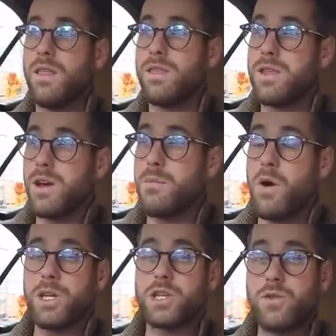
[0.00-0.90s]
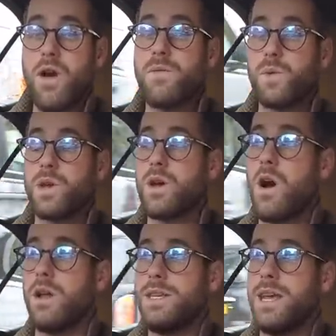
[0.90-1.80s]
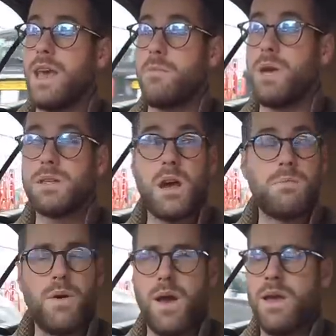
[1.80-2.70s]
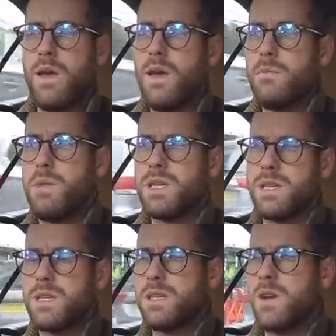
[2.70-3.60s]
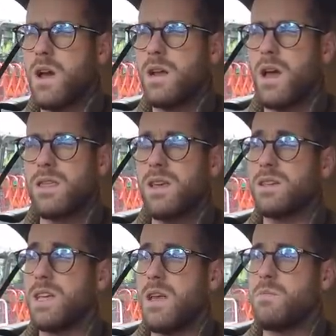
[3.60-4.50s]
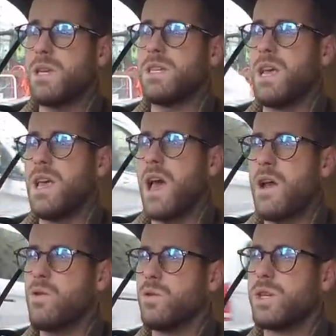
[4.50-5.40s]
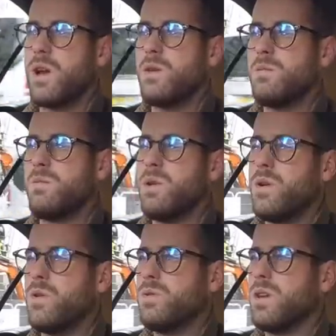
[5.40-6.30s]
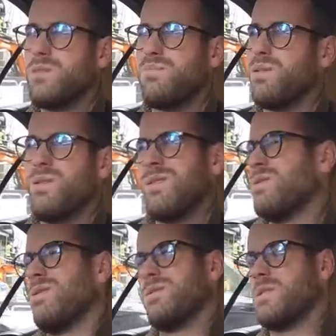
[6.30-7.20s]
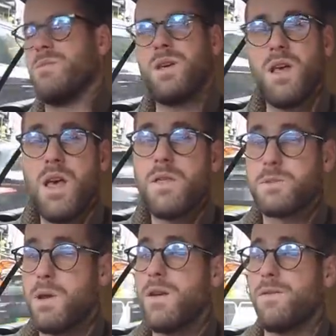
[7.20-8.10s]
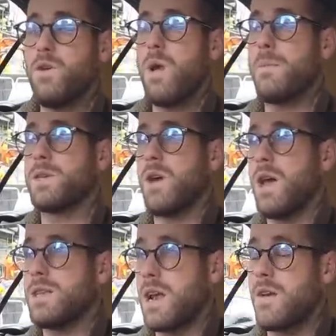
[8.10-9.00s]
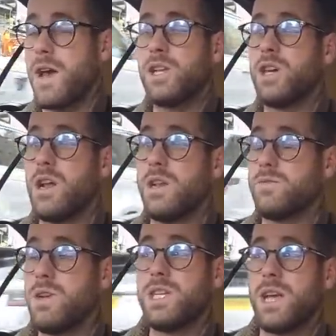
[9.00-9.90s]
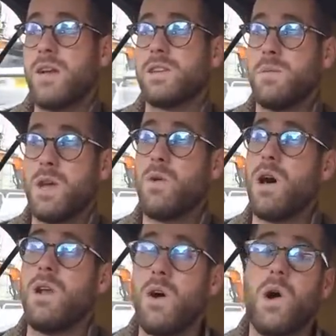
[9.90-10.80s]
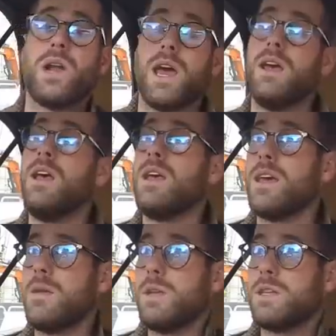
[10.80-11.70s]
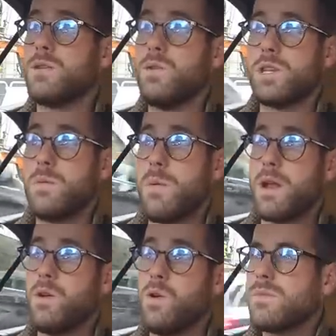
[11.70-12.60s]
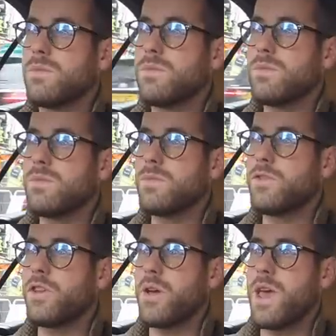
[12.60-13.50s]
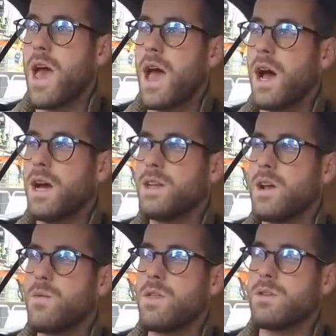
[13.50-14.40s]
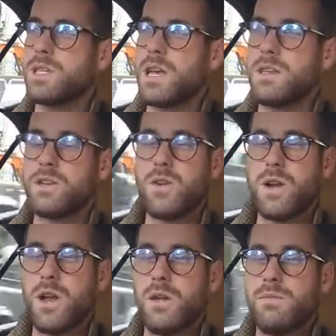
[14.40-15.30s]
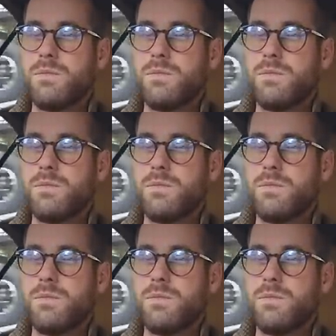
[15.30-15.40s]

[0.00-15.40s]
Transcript: the, my strife with the car did get picked up by Business Insider, I think CNBC, and also Auto Blog or something. There's been a few websites, and I've had journalists reaching out to me quite a lot on it, getting me to talk to them about it all. So yeah, I don't know whether it's Tesla trying to